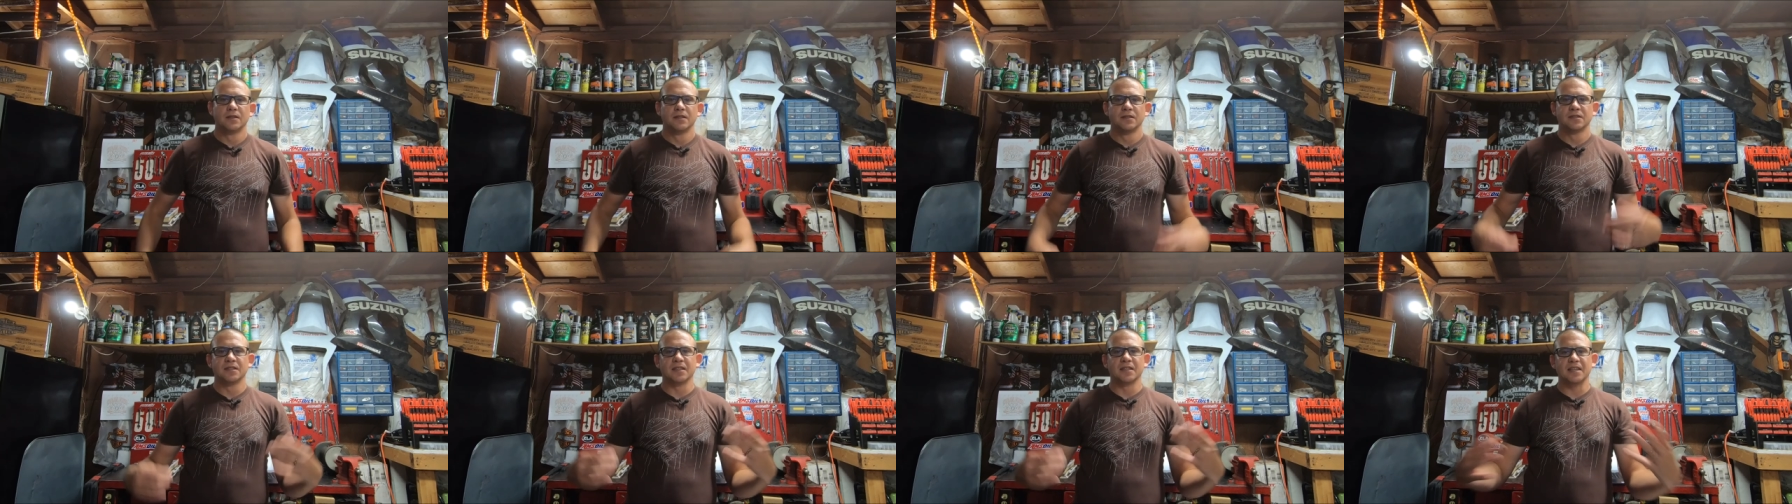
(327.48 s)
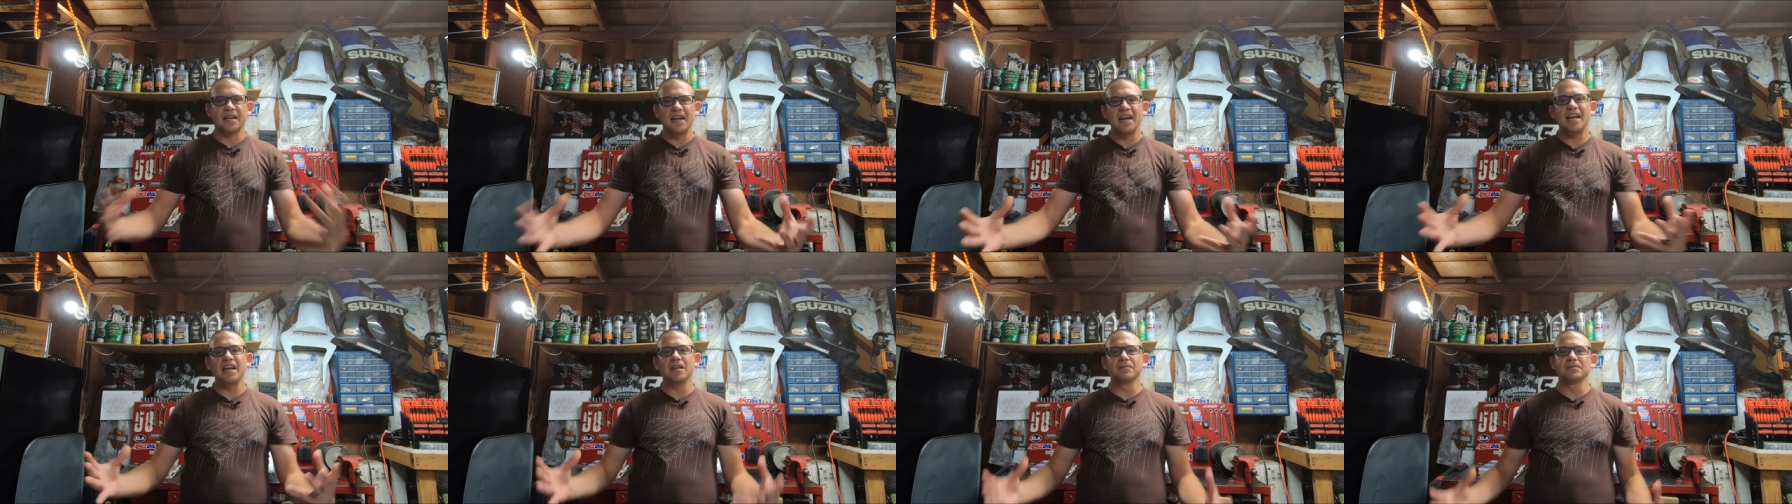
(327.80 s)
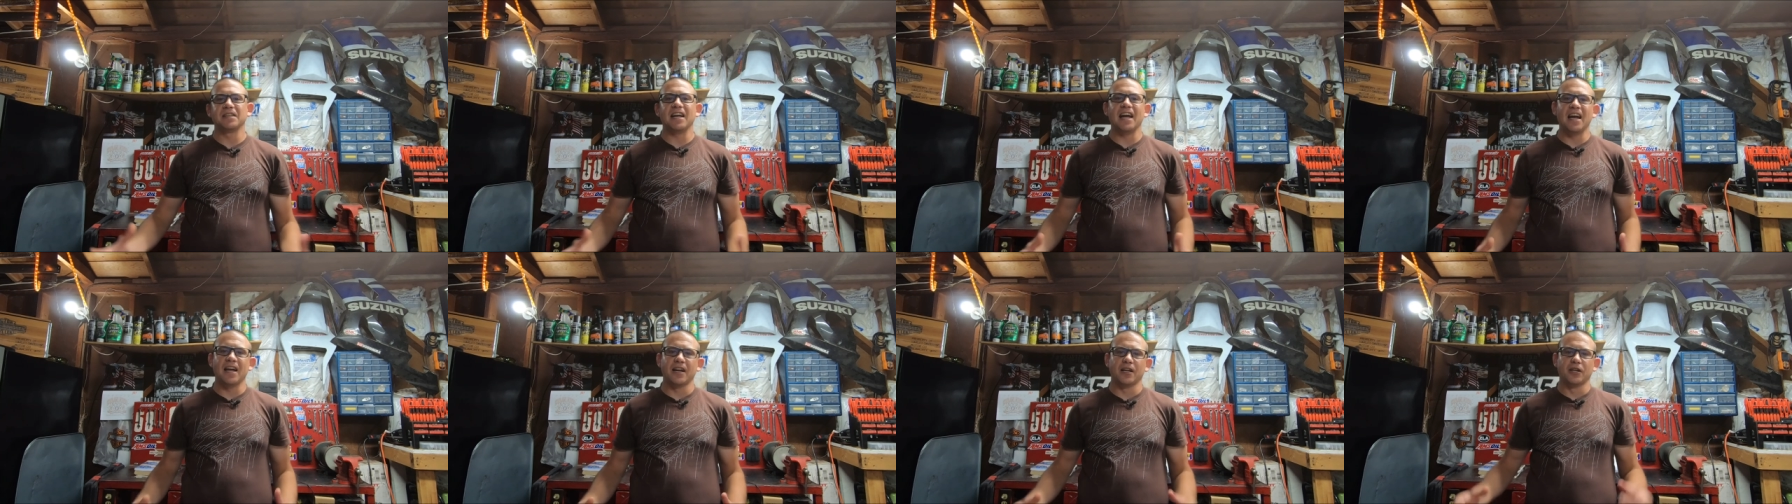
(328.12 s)
So
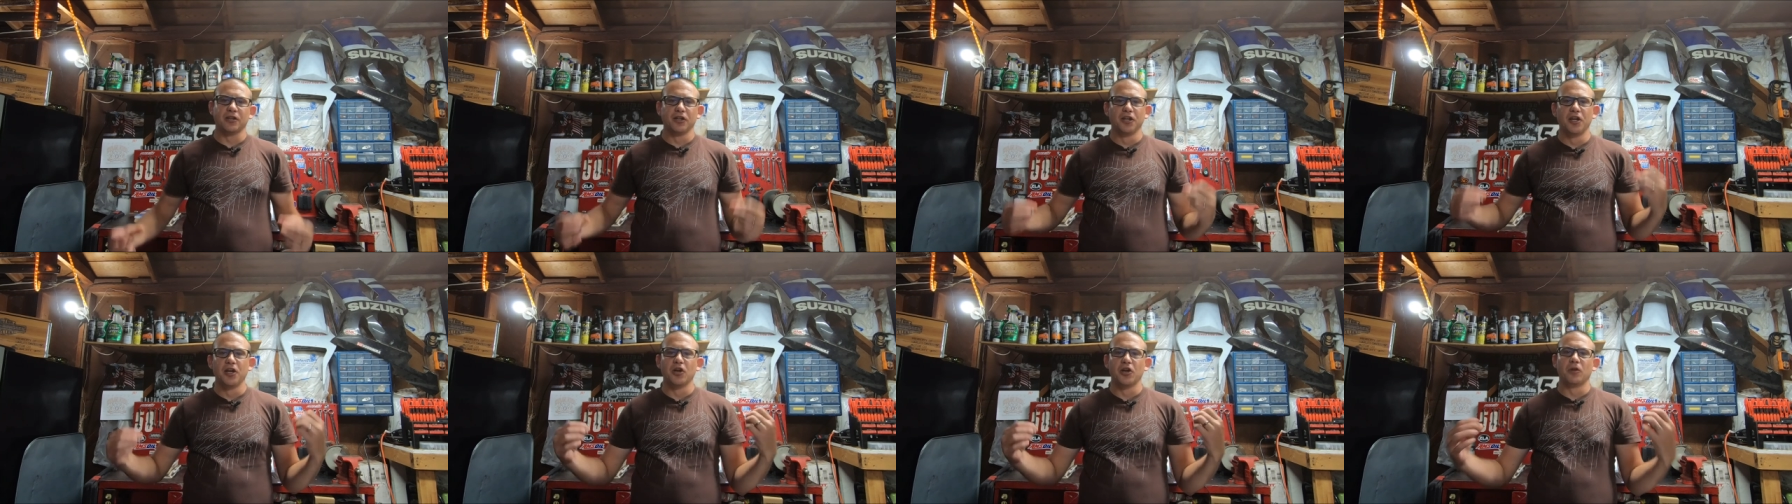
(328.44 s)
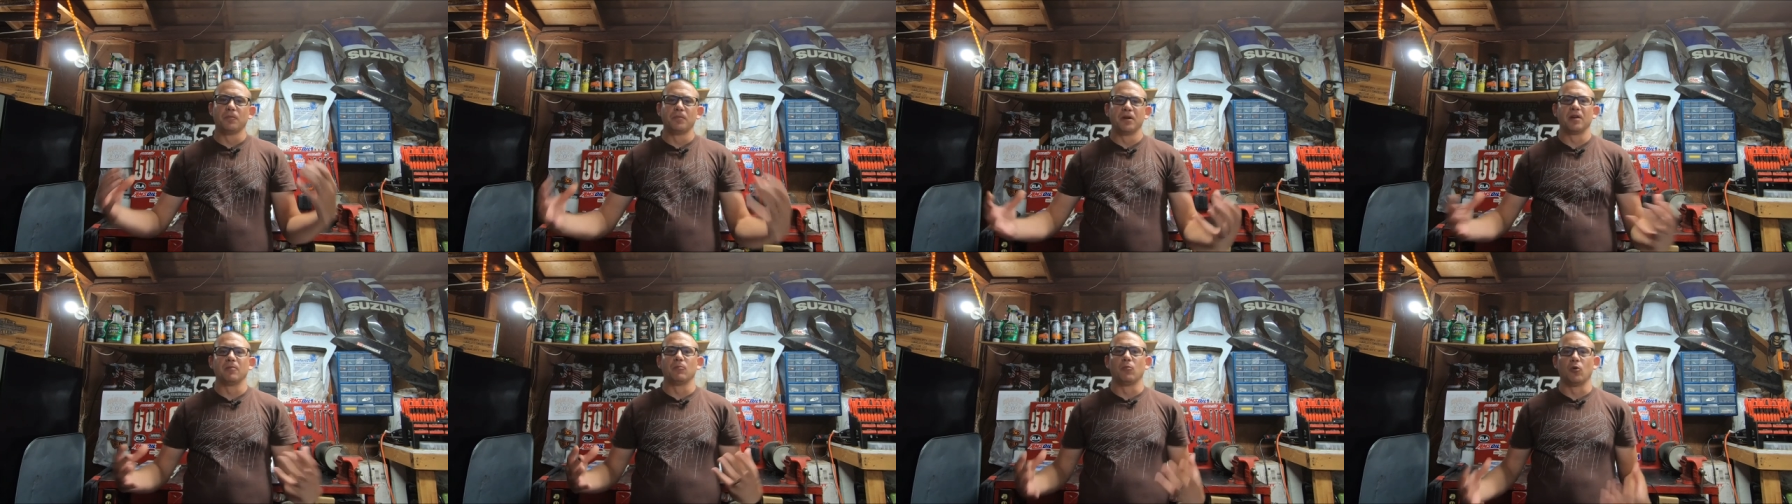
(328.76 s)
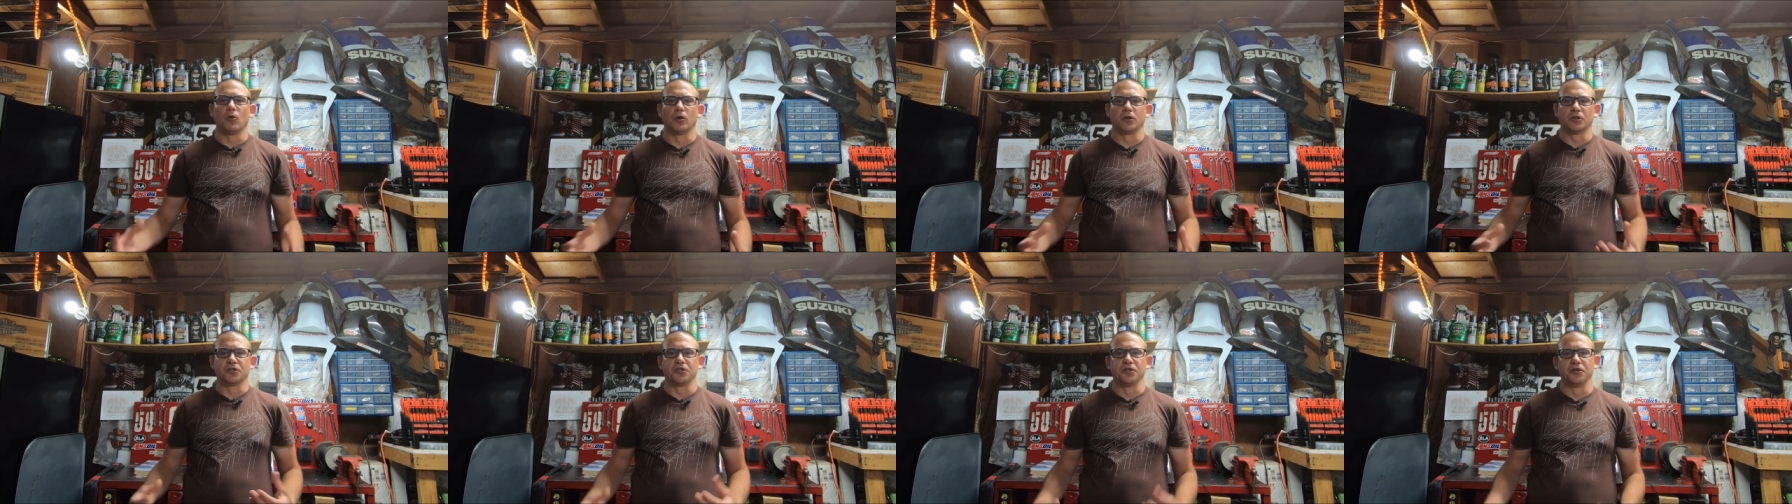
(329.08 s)
cams add a little bit
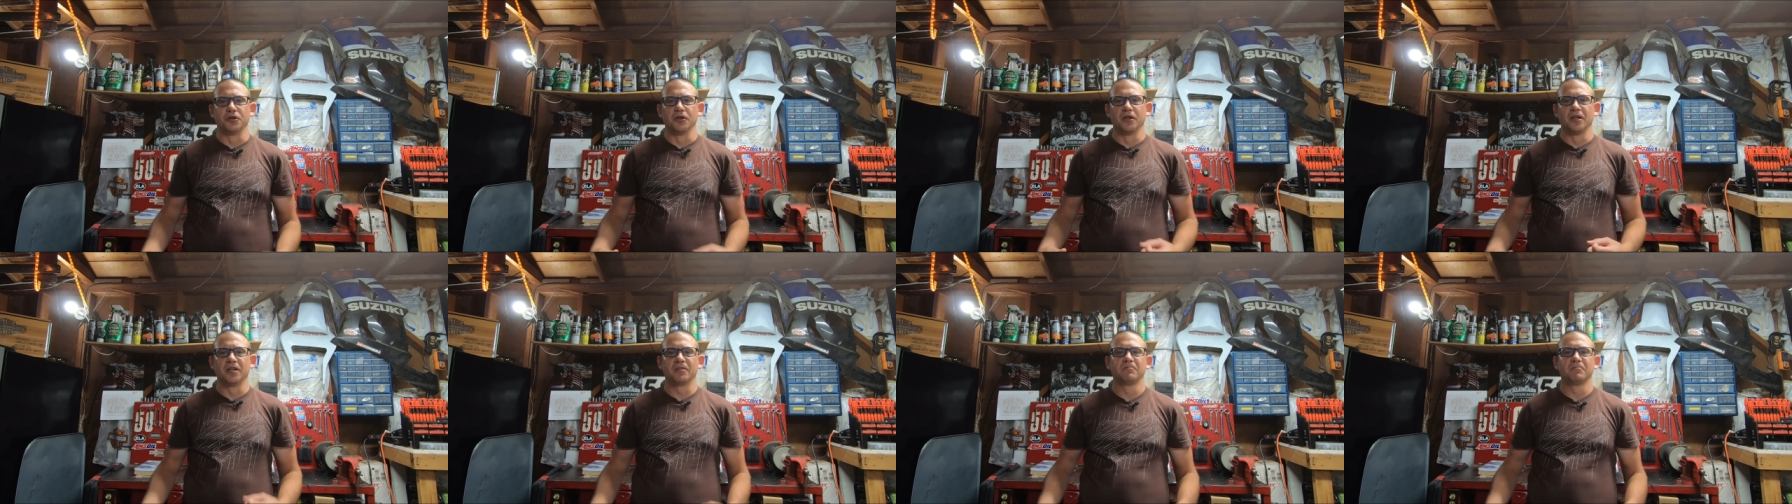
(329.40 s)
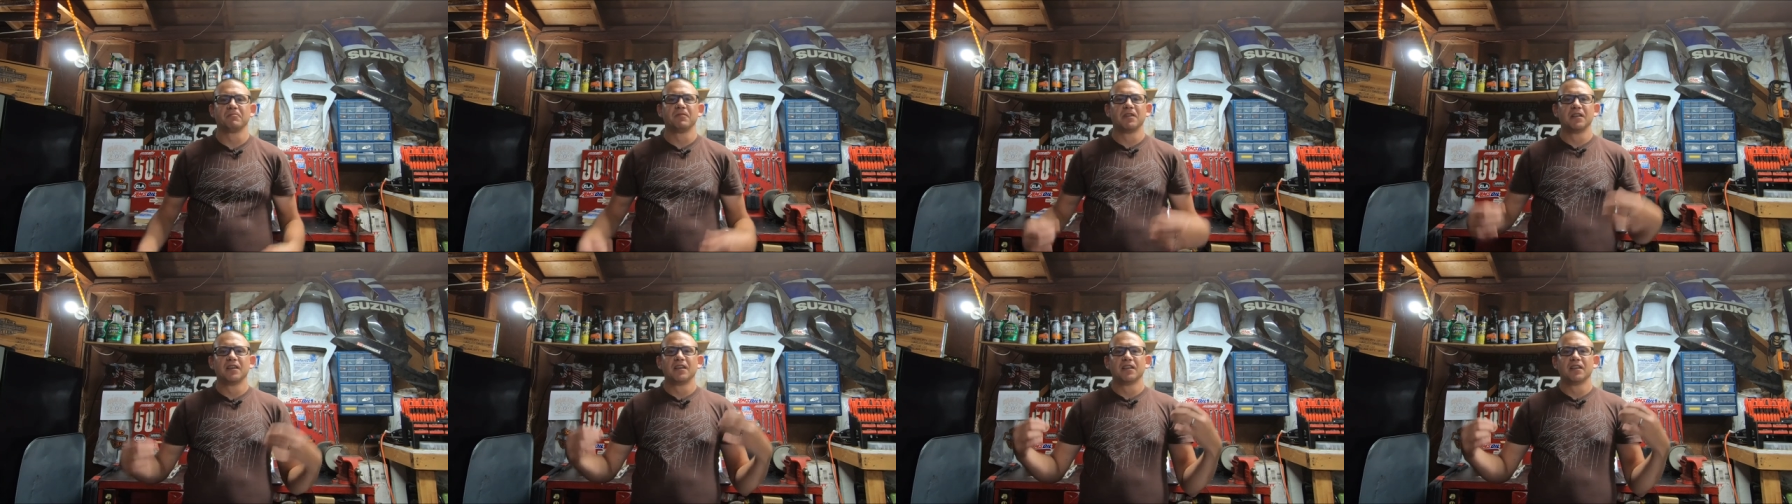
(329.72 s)
more to it,